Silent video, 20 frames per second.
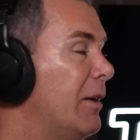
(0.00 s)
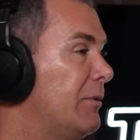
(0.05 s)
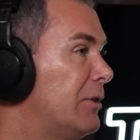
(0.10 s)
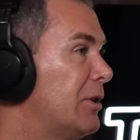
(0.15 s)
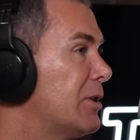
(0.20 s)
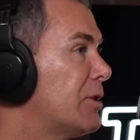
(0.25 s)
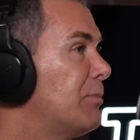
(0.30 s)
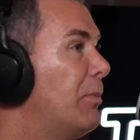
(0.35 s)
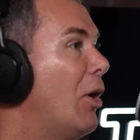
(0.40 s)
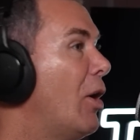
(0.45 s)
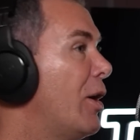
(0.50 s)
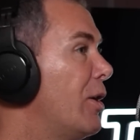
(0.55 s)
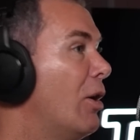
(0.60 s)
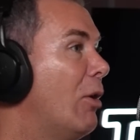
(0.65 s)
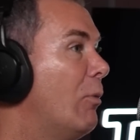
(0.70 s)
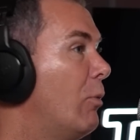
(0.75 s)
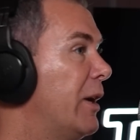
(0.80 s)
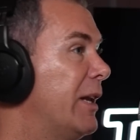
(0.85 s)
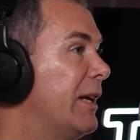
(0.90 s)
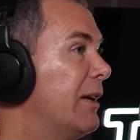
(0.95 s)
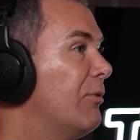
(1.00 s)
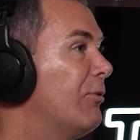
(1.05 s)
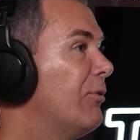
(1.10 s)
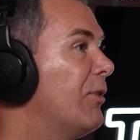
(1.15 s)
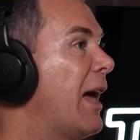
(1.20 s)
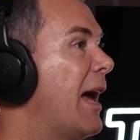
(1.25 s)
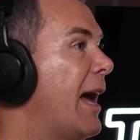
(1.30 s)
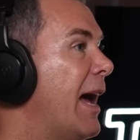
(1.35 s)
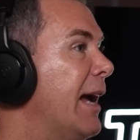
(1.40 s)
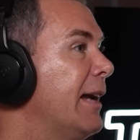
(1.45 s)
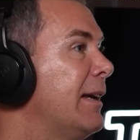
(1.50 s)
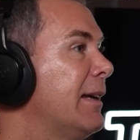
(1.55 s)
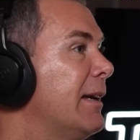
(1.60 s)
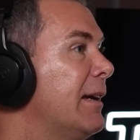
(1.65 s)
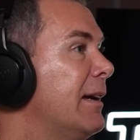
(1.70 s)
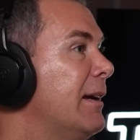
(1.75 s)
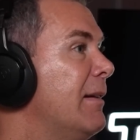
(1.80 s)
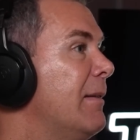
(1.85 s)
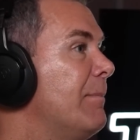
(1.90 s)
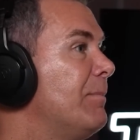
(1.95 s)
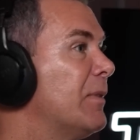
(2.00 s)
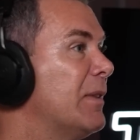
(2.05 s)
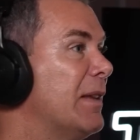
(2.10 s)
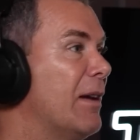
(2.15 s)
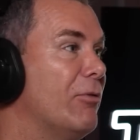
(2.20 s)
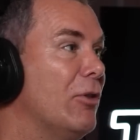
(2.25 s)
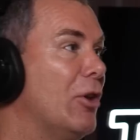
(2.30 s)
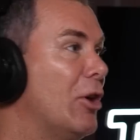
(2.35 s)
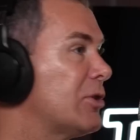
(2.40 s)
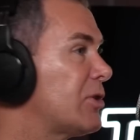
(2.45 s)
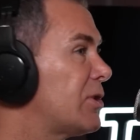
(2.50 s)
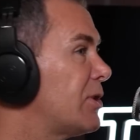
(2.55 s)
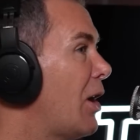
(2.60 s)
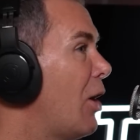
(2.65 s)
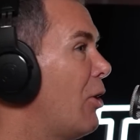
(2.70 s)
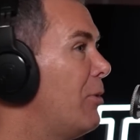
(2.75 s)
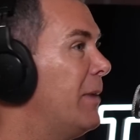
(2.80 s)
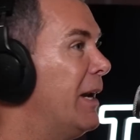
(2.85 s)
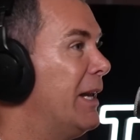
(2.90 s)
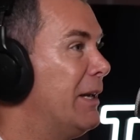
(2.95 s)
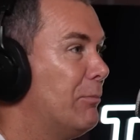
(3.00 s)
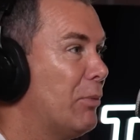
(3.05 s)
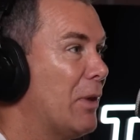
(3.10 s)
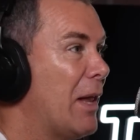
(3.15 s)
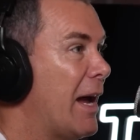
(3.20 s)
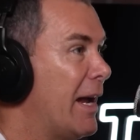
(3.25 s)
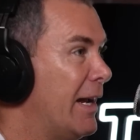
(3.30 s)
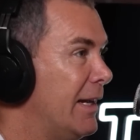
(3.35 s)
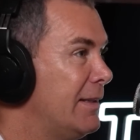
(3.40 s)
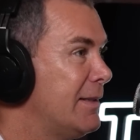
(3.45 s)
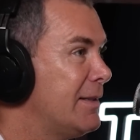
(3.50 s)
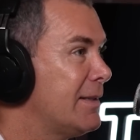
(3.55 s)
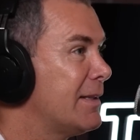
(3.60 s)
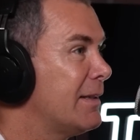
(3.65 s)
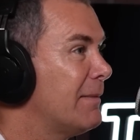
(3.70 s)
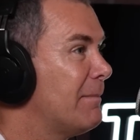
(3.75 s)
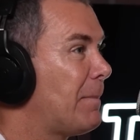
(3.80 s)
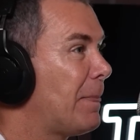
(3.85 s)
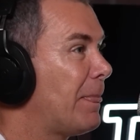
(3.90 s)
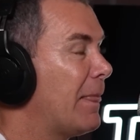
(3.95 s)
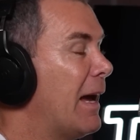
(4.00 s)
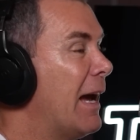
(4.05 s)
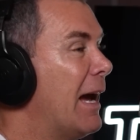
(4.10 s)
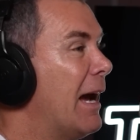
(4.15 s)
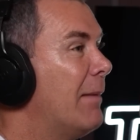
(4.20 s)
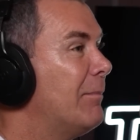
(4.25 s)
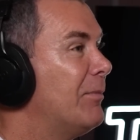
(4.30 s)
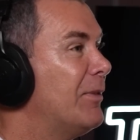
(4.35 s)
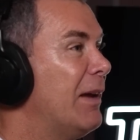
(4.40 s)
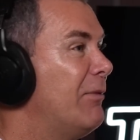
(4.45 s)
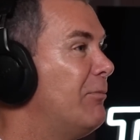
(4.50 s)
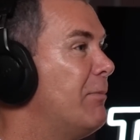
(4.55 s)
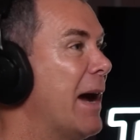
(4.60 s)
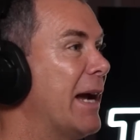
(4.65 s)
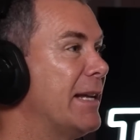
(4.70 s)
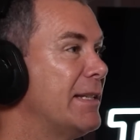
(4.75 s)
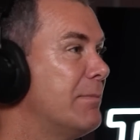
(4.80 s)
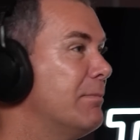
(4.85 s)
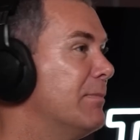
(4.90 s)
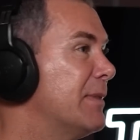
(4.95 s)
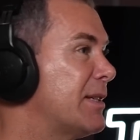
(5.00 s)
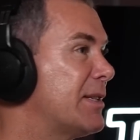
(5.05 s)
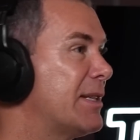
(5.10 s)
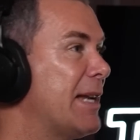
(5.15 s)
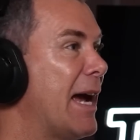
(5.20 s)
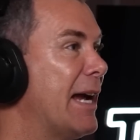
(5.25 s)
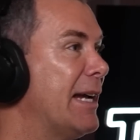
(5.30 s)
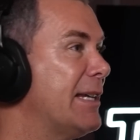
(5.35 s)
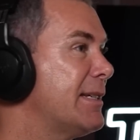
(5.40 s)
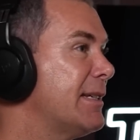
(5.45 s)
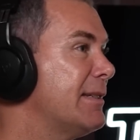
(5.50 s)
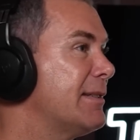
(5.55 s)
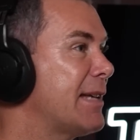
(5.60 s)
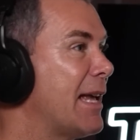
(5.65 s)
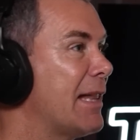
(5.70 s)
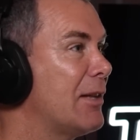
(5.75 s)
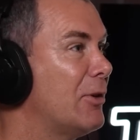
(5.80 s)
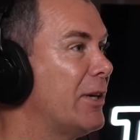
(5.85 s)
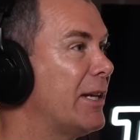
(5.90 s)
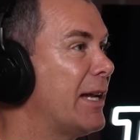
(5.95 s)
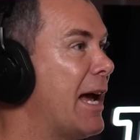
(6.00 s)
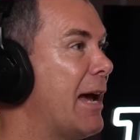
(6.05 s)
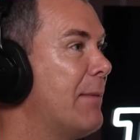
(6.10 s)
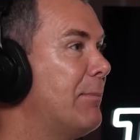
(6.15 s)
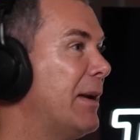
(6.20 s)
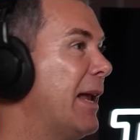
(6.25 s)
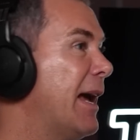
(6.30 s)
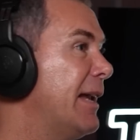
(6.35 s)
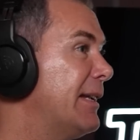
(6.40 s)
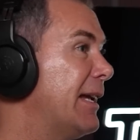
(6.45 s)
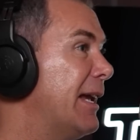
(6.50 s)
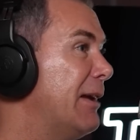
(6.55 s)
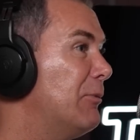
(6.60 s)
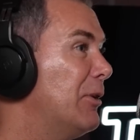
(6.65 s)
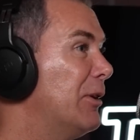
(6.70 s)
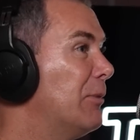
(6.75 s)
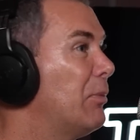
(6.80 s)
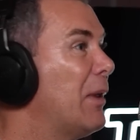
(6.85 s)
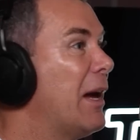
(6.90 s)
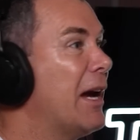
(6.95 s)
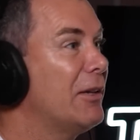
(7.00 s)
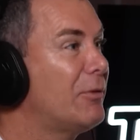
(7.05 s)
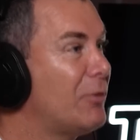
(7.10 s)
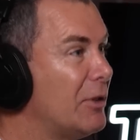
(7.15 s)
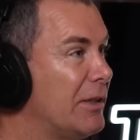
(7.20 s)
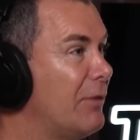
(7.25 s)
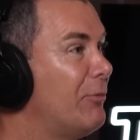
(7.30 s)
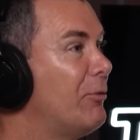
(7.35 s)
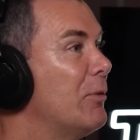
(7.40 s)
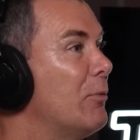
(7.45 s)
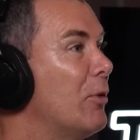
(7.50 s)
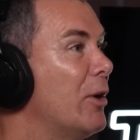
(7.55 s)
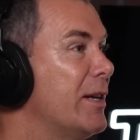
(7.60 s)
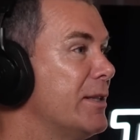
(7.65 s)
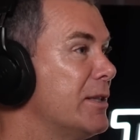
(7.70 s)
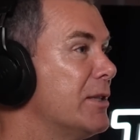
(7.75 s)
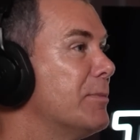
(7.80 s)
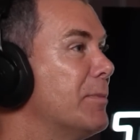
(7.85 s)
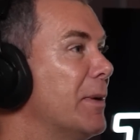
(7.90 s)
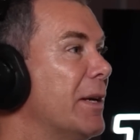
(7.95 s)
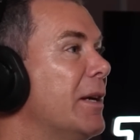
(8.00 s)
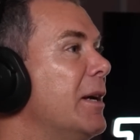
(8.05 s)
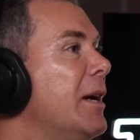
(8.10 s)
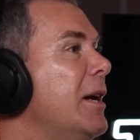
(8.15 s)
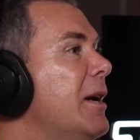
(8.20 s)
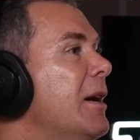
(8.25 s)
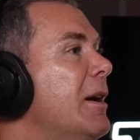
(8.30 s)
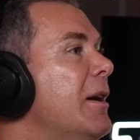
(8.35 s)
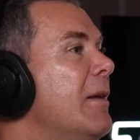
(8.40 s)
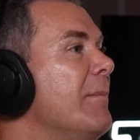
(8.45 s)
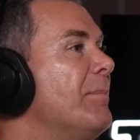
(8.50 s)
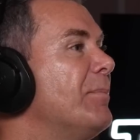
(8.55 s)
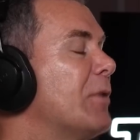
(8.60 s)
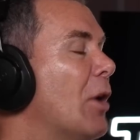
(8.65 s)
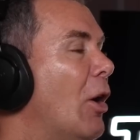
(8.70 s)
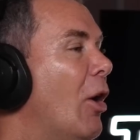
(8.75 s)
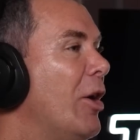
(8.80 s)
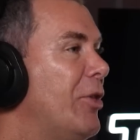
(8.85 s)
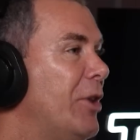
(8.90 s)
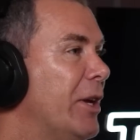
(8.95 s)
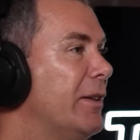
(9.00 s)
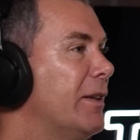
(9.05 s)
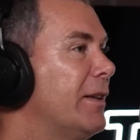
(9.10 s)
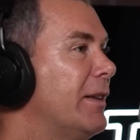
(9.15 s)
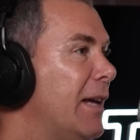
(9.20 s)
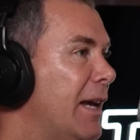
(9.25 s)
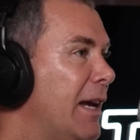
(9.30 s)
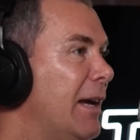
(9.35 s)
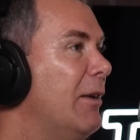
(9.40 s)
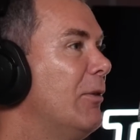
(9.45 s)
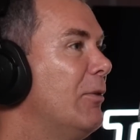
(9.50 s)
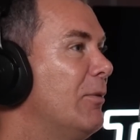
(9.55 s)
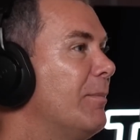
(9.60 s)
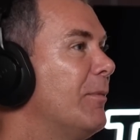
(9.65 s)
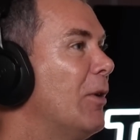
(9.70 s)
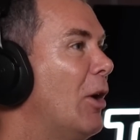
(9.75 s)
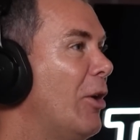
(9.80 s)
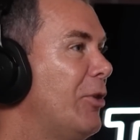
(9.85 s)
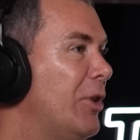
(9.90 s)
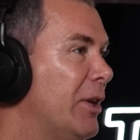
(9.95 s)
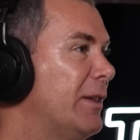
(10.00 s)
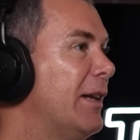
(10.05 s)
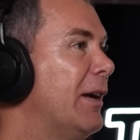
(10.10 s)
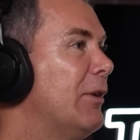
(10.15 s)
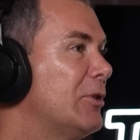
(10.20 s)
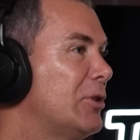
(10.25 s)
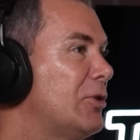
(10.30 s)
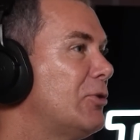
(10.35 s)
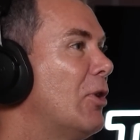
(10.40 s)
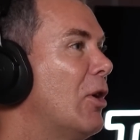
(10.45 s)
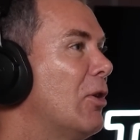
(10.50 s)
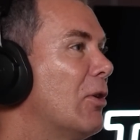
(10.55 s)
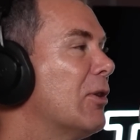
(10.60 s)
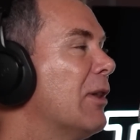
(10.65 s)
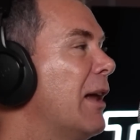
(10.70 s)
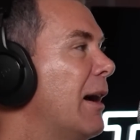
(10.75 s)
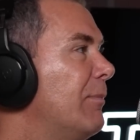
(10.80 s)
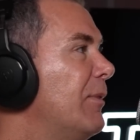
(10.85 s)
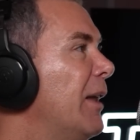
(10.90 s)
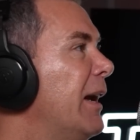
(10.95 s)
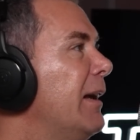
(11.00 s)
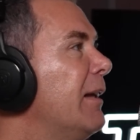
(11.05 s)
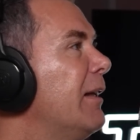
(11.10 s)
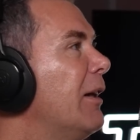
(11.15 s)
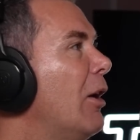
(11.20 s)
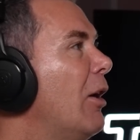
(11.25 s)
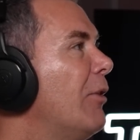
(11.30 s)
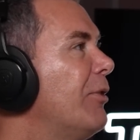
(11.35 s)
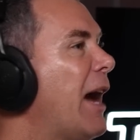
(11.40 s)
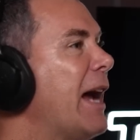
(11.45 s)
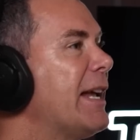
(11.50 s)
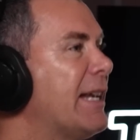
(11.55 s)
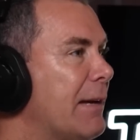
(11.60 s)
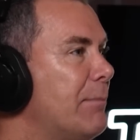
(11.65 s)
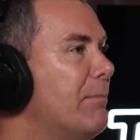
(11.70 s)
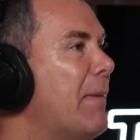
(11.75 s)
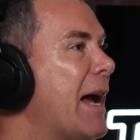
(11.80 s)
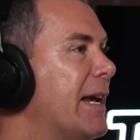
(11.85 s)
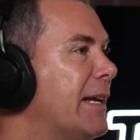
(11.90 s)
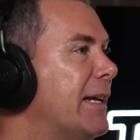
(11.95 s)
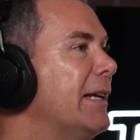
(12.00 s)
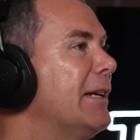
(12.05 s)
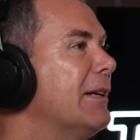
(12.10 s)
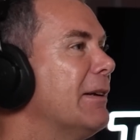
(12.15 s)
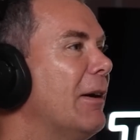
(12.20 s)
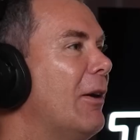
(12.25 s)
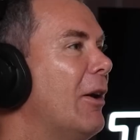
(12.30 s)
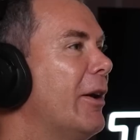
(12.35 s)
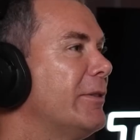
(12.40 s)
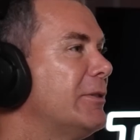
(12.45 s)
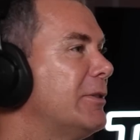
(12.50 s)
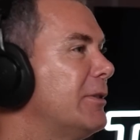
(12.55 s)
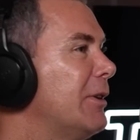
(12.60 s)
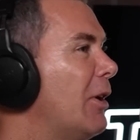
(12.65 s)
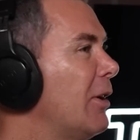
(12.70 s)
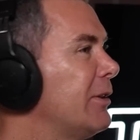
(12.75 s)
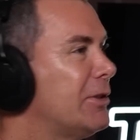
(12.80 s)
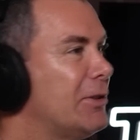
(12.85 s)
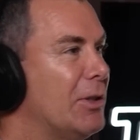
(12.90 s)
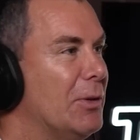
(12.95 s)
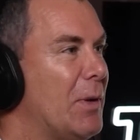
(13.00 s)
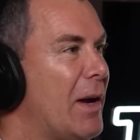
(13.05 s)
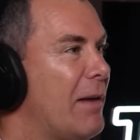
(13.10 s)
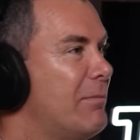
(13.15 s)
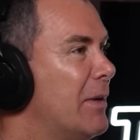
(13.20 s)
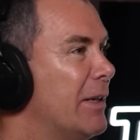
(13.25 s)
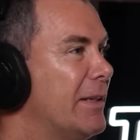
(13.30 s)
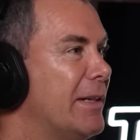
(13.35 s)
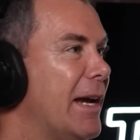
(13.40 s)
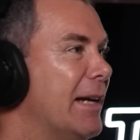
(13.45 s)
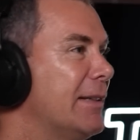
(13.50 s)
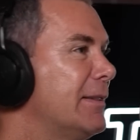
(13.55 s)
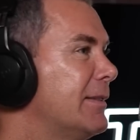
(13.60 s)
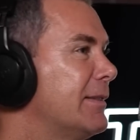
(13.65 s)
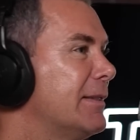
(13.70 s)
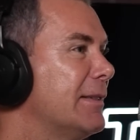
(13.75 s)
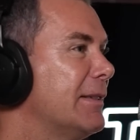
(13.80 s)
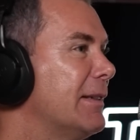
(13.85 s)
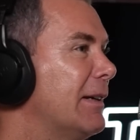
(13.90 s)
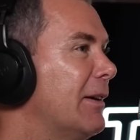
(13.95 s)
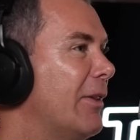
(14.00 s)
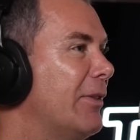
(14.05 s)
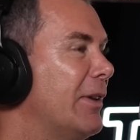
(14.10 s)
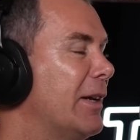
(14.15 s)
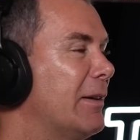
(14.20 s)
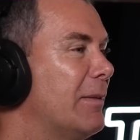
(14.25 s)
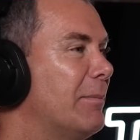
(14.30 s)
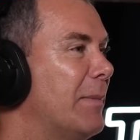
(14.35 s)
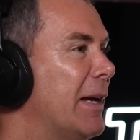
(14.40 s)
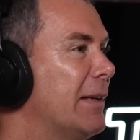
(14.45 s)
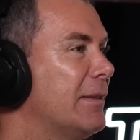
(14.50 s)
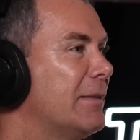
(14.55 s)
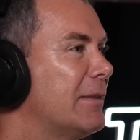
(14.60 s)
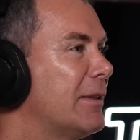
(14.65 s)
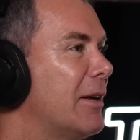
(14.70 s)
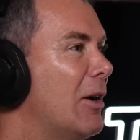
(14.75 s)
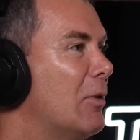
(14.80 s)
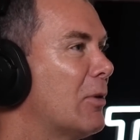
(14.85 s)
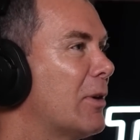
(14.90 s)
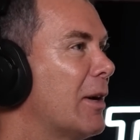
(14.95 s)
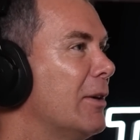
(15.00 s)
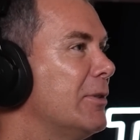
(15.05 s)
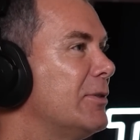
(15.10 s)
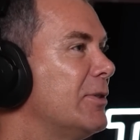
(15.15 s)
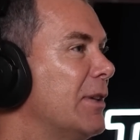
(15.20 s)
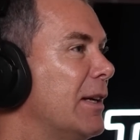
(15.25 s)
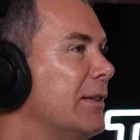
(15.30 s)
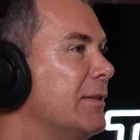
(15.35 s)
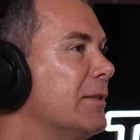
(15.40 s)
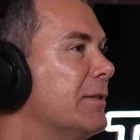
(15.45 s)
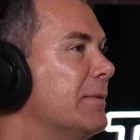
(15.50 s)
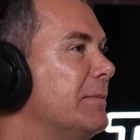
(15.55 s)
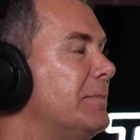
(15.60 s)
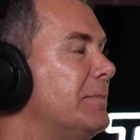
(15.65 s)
despite not winning a flag. They've lost so many players. They've made mistakes in salary cap and had to get rid of players for different reasons, but I think they're a strong club. They can make it. I still have my doubts, I think, about the Gold Coast Suns.